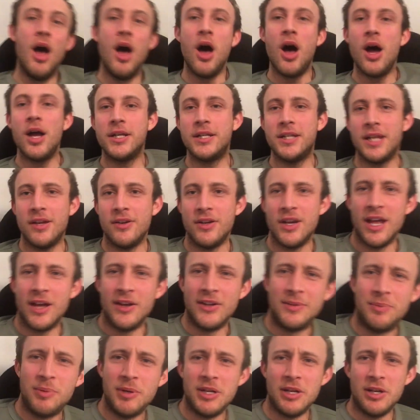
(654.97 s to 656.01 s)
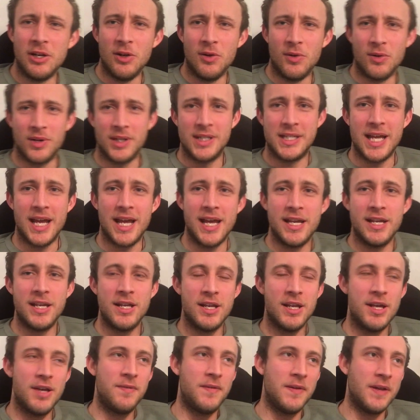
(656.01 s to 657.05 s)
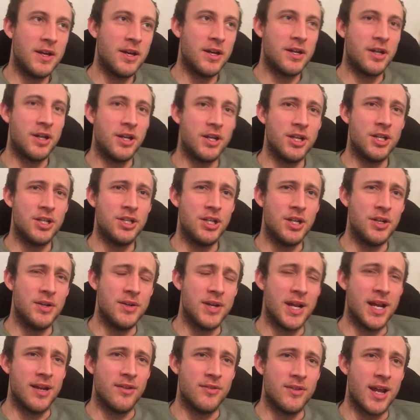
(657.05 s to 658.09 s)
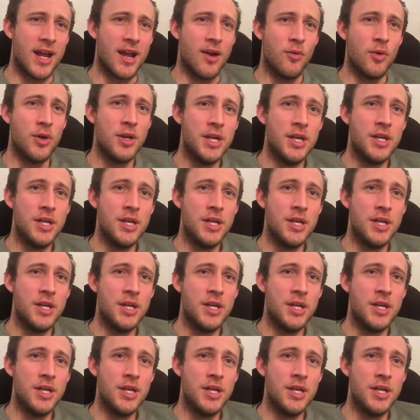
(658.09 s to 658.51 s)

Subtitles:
I don't know, it's been a long day. I think I'm going to tune out now.